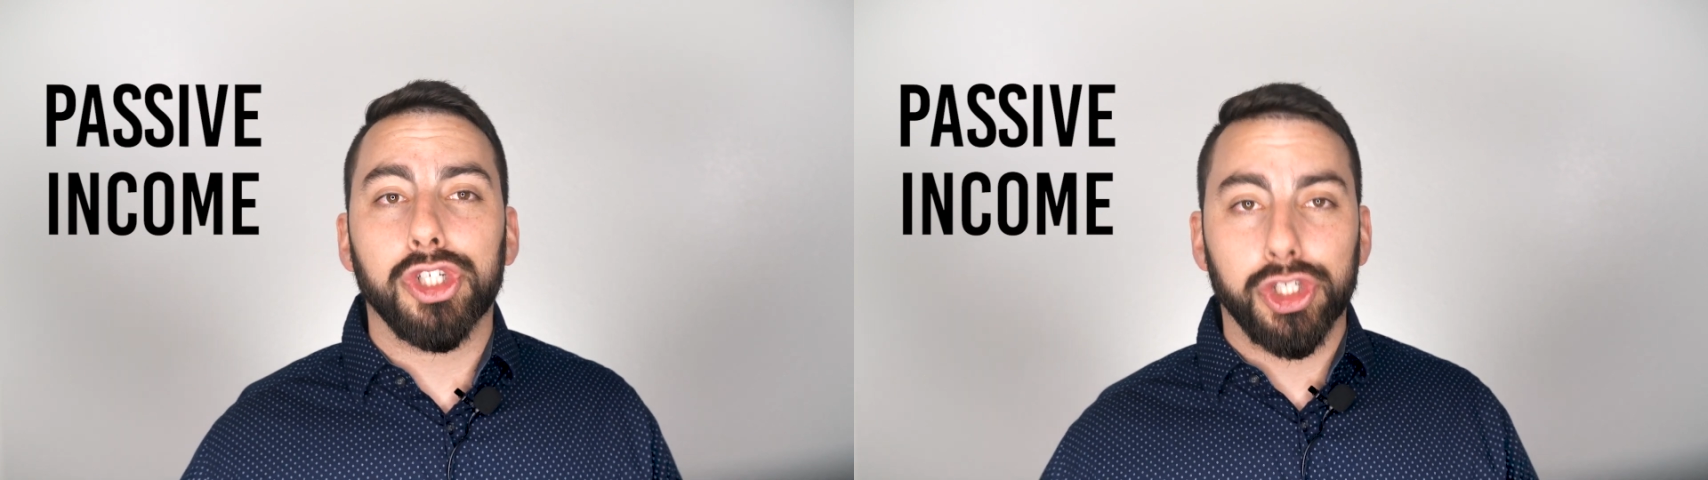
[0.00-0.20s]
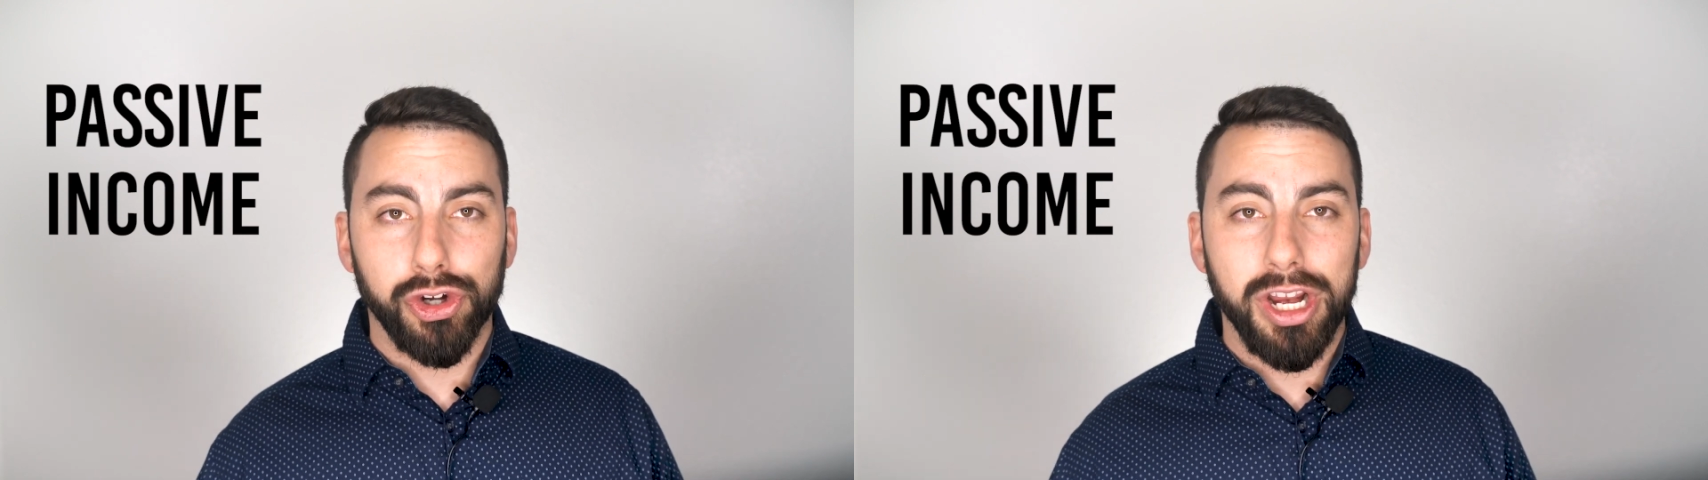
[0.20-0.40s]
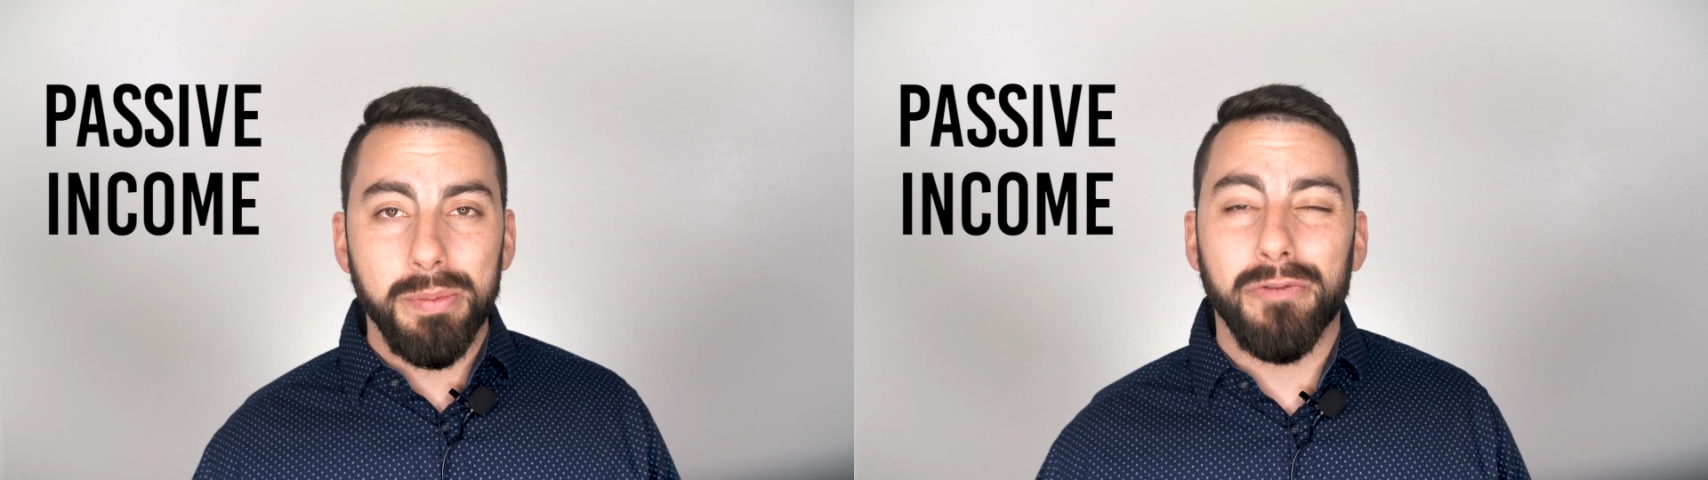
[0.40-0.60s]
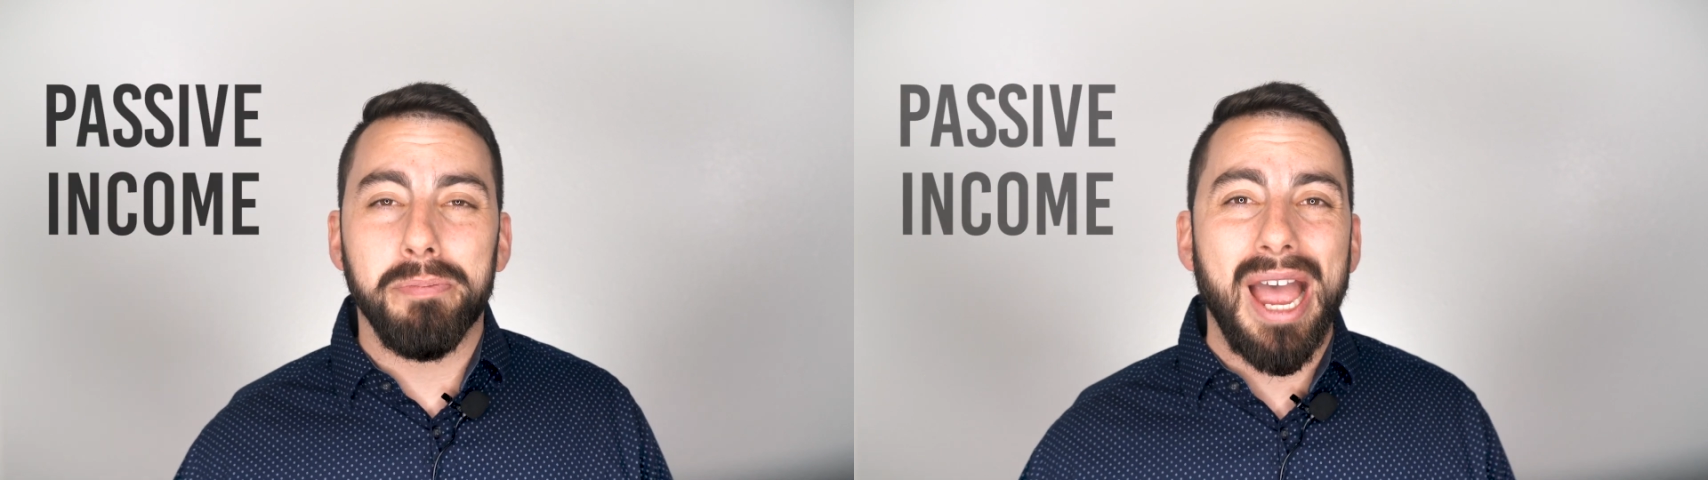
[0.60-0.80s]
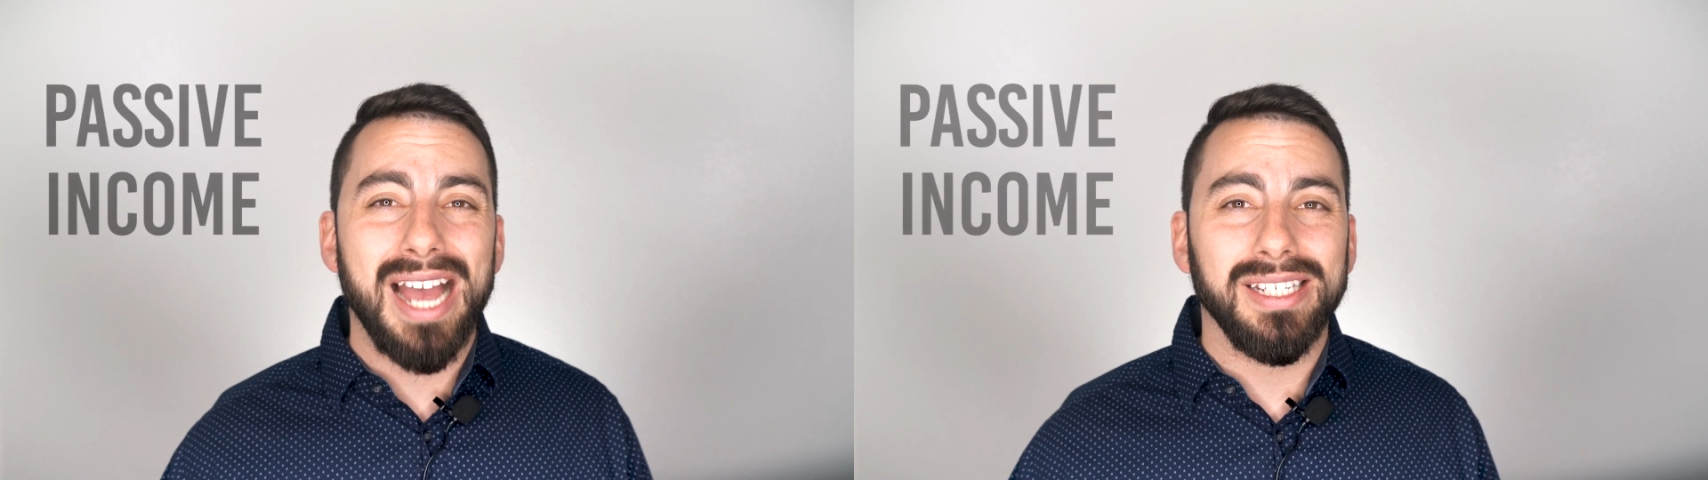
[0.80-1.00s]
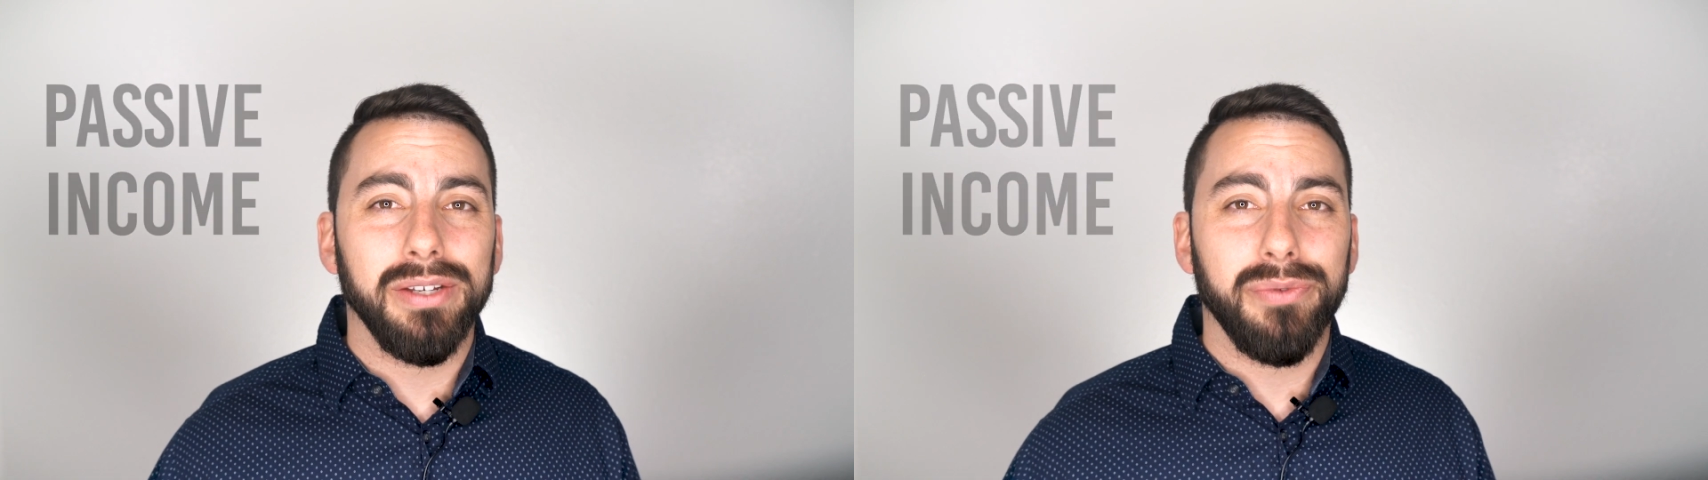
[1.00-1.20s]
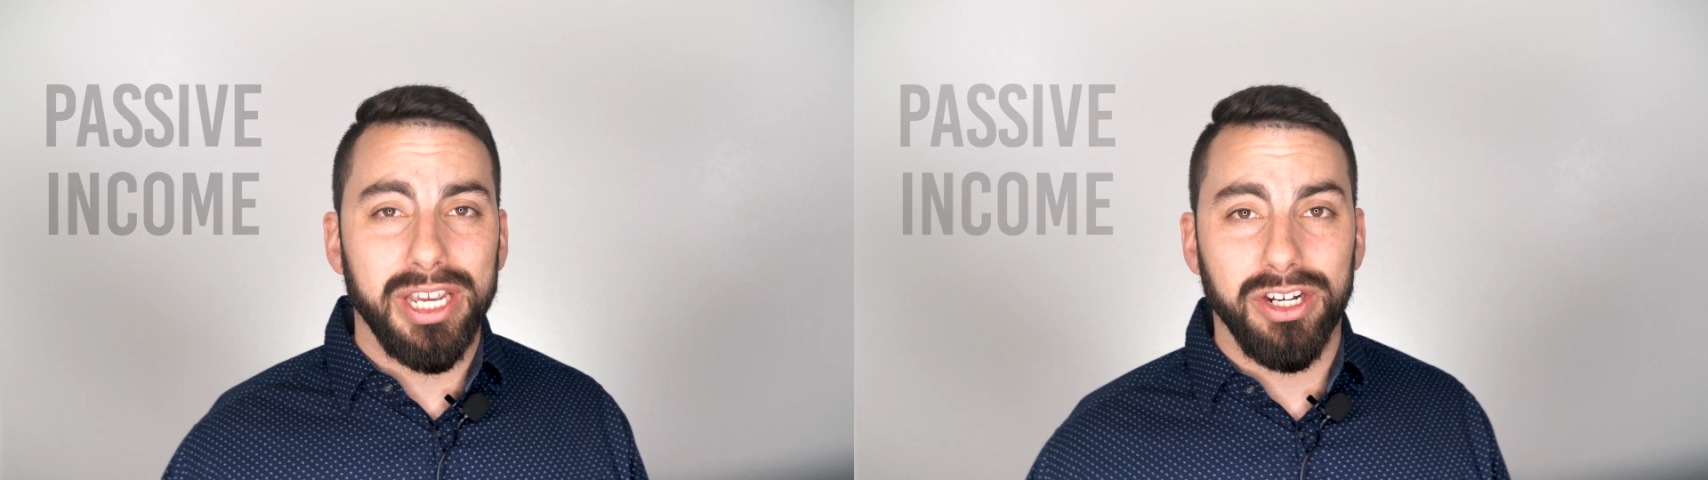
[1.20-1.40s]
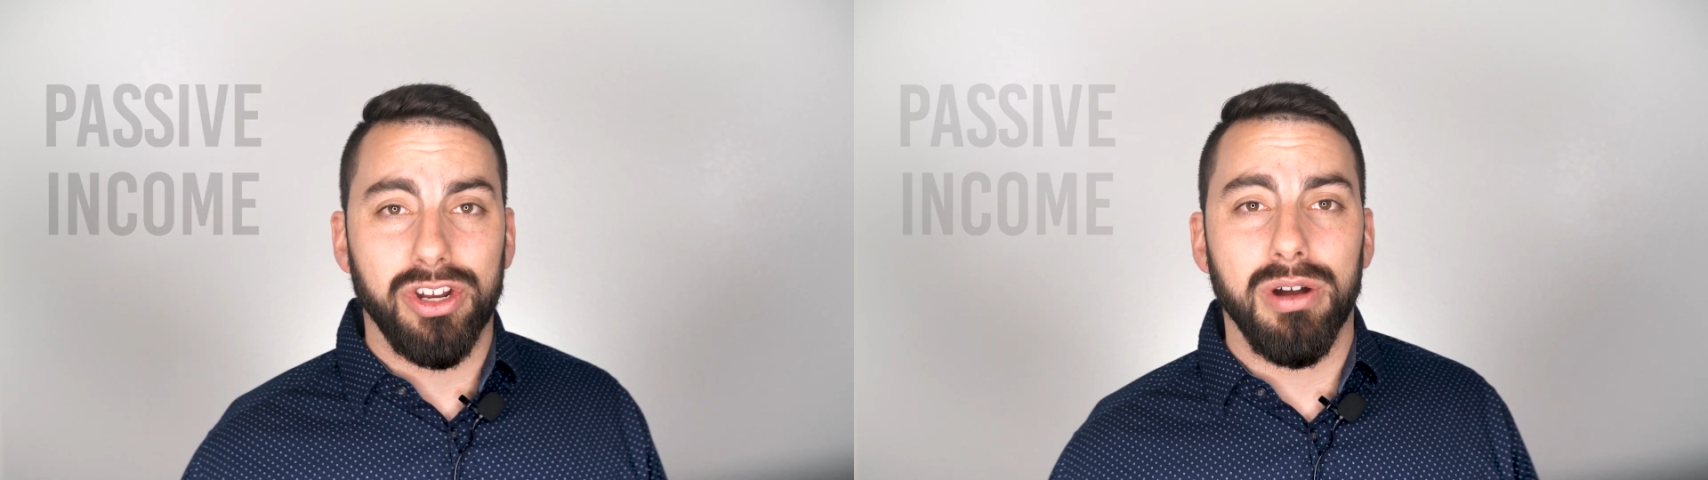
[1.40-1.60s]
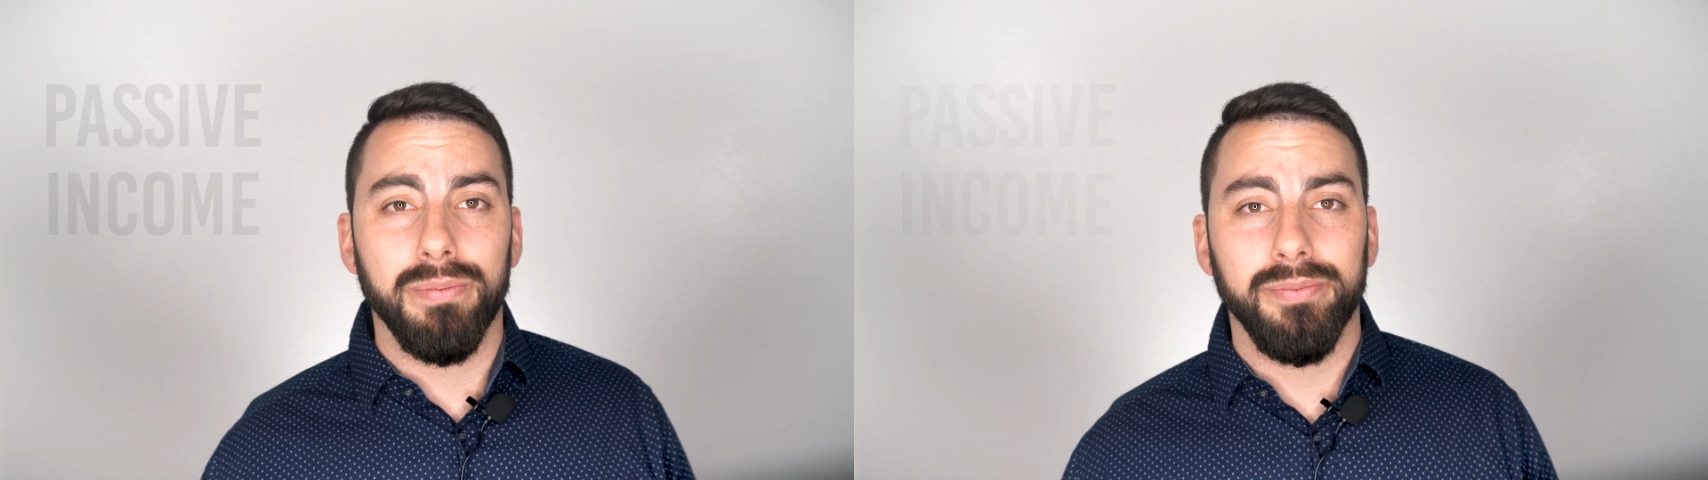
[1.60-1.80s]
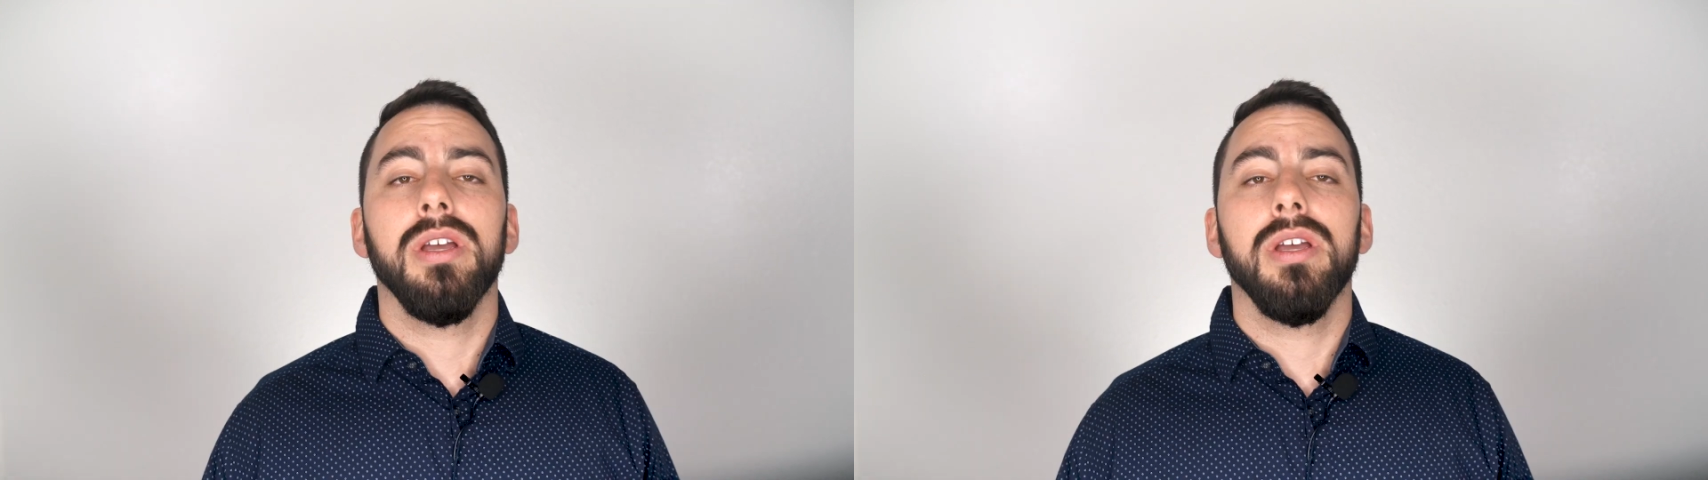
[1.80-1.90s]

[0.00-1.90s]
stream of passive income.